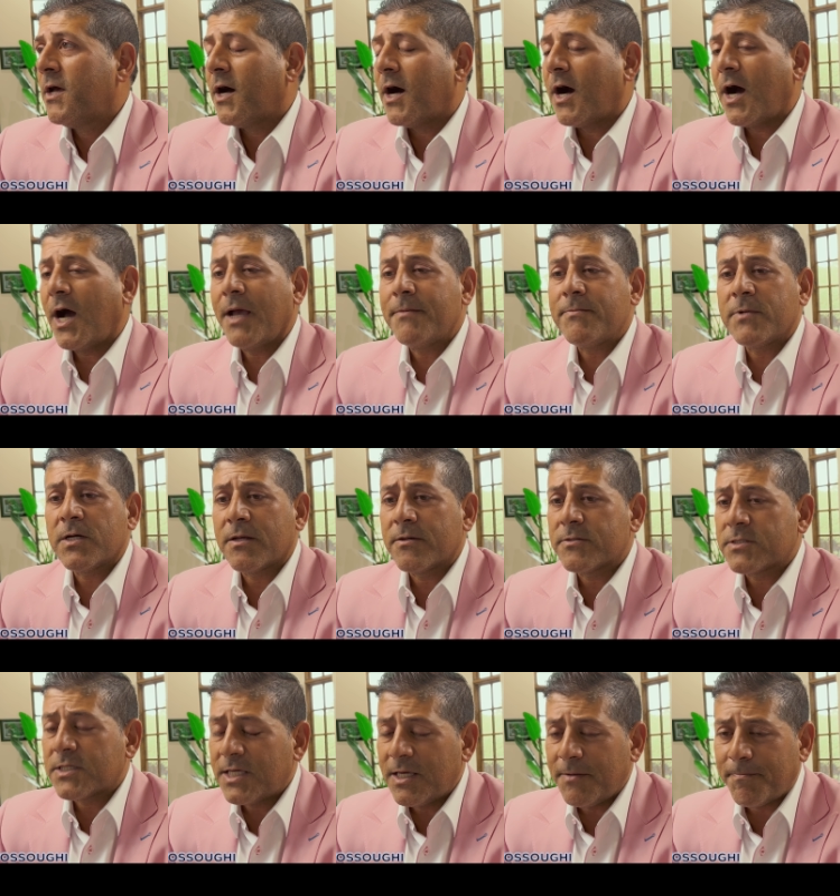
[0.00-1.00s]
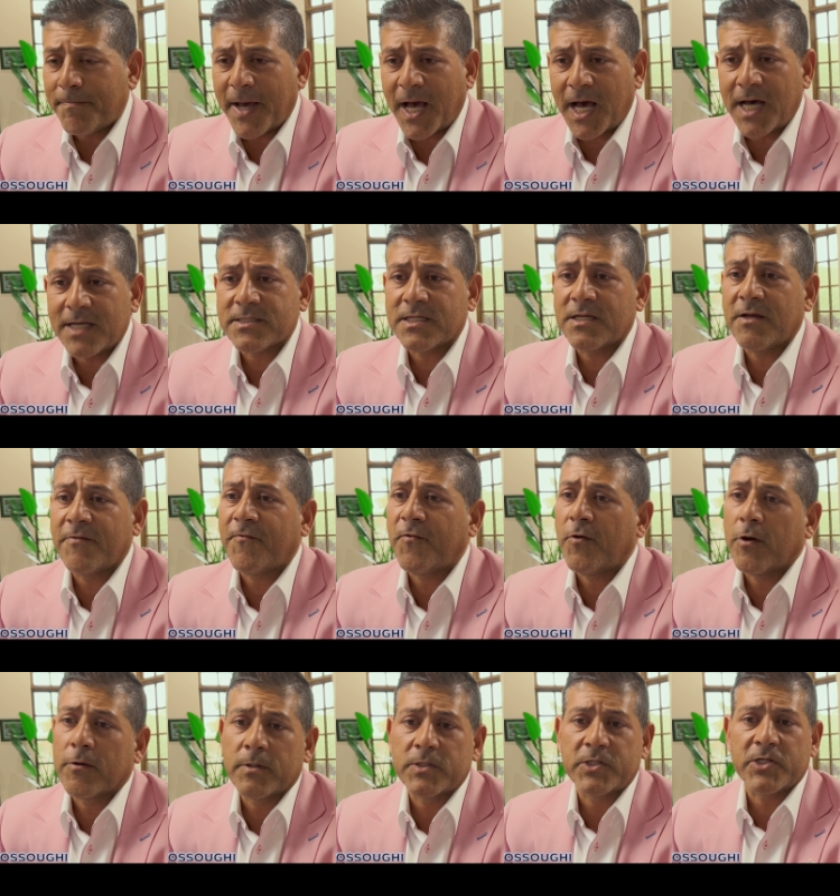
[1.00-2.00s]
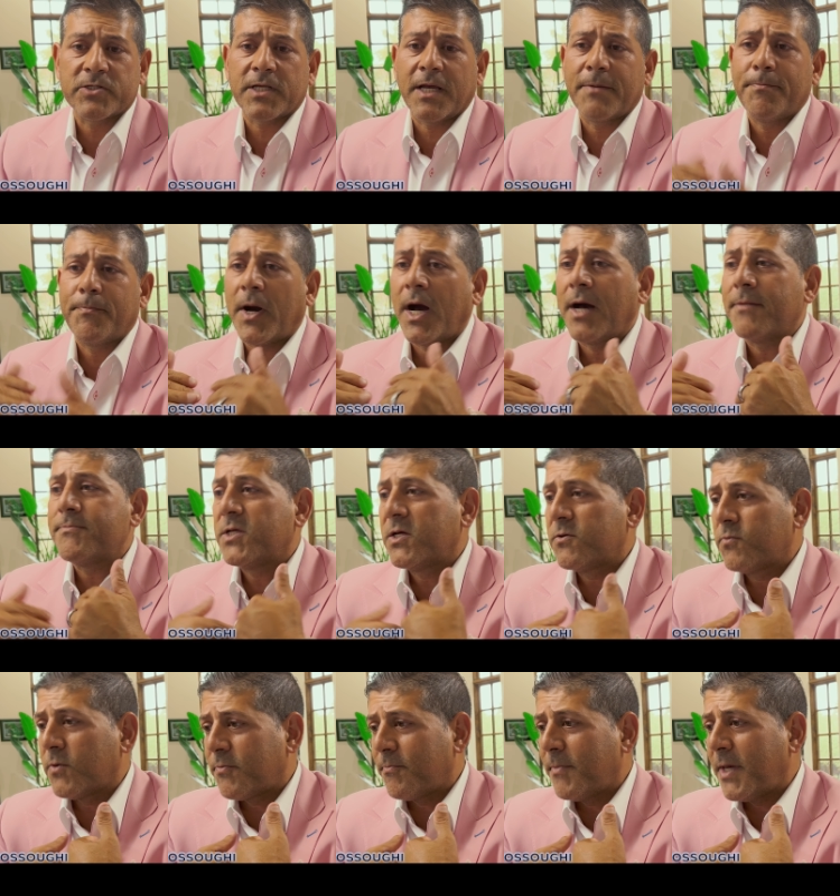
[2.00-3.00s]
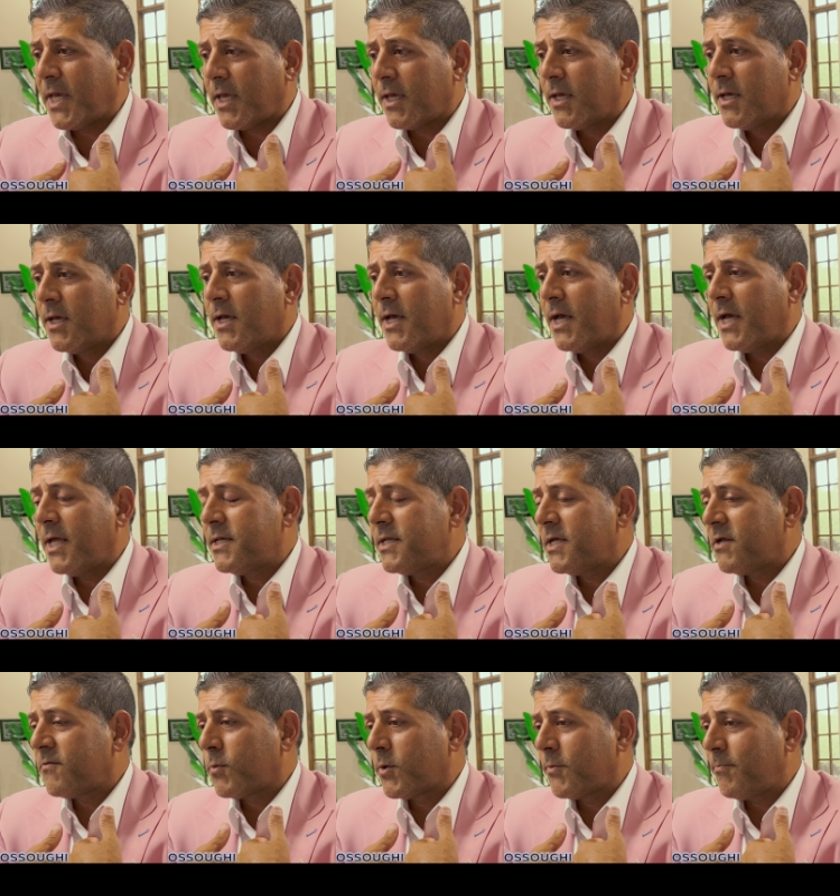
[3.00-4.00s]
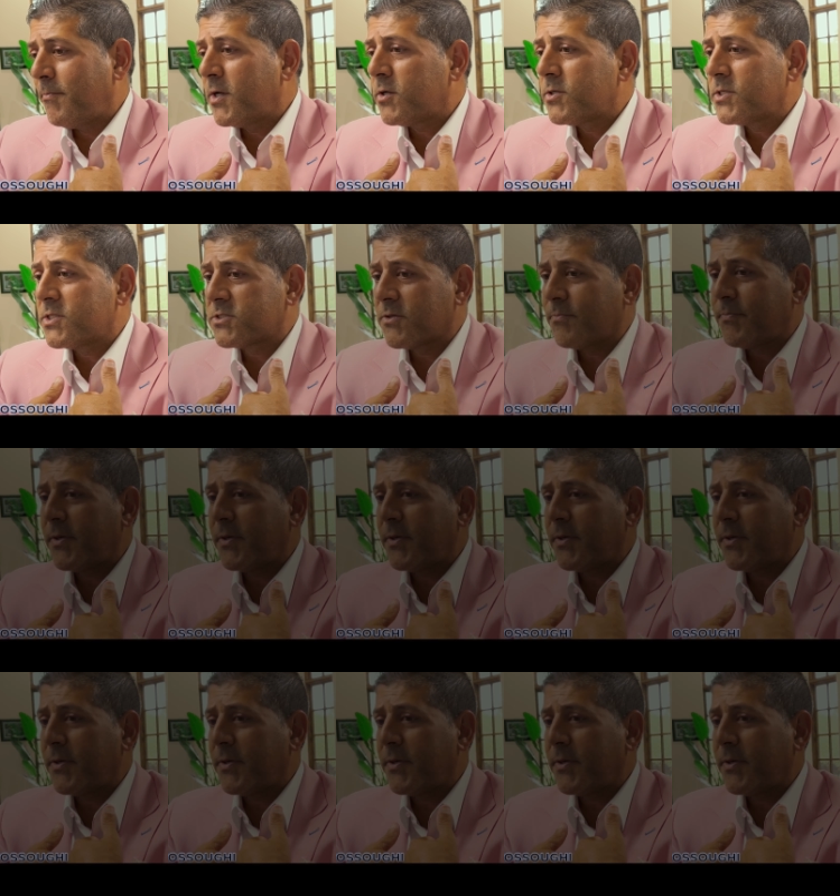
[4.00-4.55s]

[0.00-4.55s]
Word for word: I'm gonna keep passing it forward just like Bob did with me and did with millions of